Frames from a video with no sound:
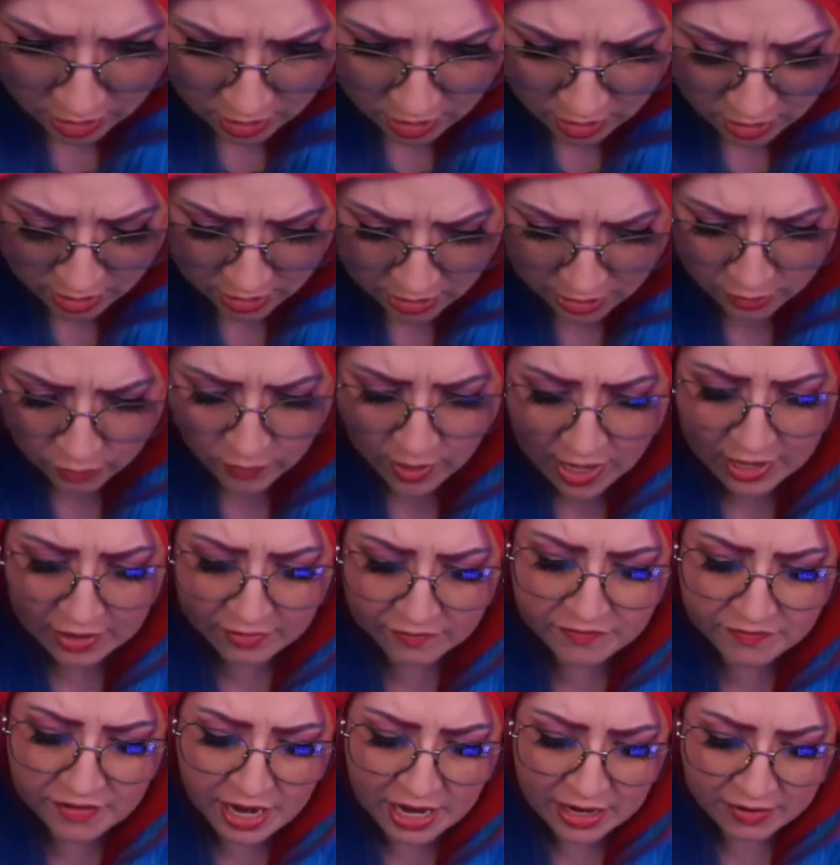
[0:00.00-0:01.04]
He ran a
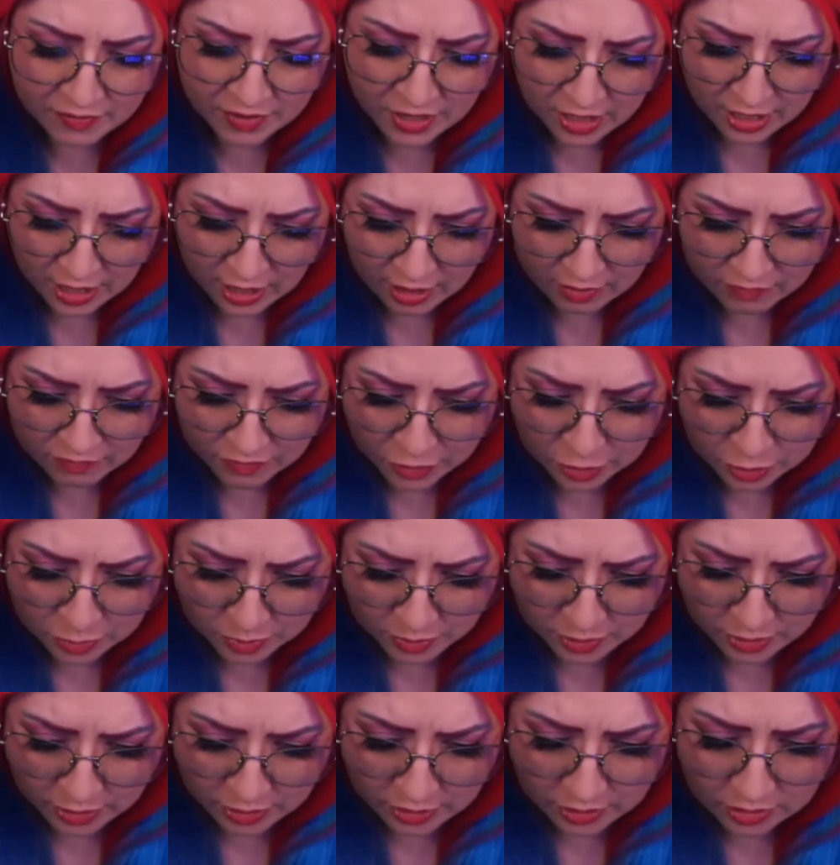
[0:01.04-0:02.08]
5K, got first
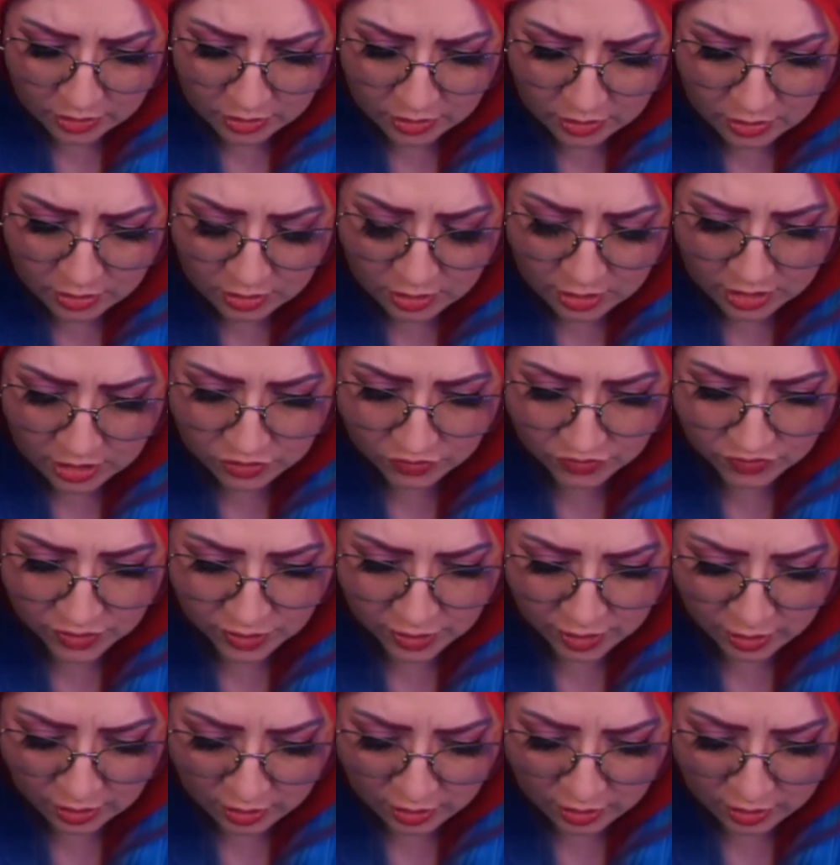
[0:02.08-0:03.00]
place. That's funny.